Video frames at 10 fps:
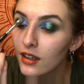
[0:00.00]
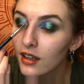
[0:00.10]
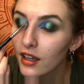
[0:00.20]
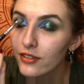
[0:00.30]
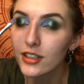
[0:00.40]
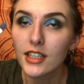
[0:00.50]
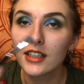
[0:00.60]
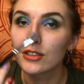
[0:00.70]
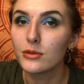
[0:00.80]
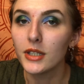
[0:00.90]
Everything
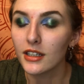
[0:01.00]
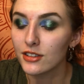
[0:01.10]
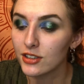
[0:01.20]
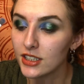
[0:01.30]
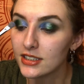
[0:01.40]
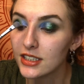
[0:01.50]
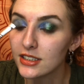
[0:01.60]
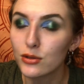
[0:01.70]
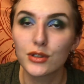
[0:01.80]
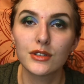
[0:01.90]
has to be under these days.
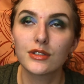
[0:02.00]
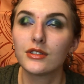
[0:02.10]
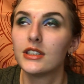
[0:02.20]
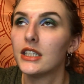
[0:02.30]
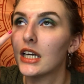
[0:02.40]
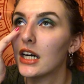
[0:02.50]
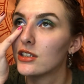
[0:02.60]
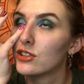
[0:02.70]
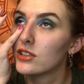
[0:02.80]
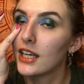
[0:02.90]
There was also the
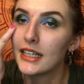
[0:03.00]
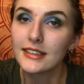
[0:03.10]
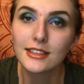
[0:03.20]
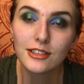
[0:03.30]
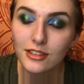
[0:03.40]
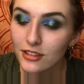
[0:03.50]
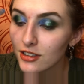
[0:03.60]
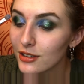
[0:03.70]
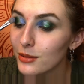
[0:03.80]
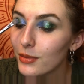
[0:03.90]
Underland
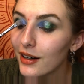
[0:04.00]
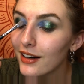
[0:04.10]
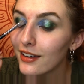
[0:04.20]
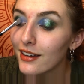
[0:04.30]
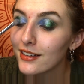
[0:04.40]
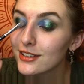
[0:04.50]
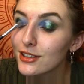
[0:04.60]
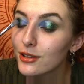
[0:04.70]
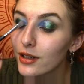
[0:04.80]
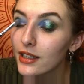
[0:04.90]
by
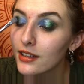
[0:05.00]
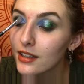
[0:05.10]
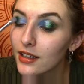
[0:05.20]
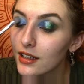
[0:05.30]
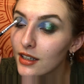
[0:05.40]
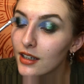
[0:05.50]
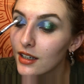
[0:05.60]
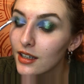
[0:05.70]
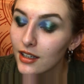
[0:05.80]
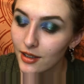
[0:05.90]
Ansley Rain. Like,
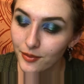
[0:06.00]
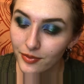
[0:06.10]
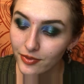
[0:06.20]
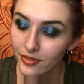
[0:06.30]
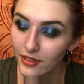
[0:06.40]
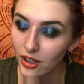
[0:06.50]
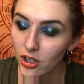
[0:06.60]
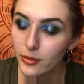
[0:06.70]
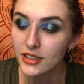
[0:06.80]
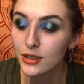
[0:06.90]
how
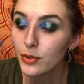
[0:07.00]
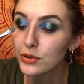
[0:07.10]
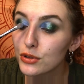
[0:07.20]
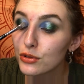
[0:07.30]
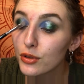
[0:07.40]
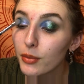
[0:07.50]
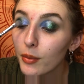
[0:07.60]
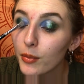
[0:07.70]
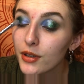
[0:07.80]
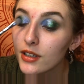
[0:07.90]
am I supposed to
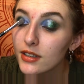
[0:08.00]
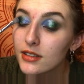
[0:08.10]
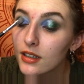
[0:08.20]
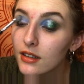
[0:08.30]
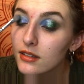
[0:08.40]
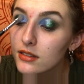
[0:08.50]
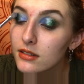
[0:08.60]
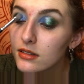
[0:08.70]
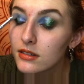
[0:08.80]
remember these things?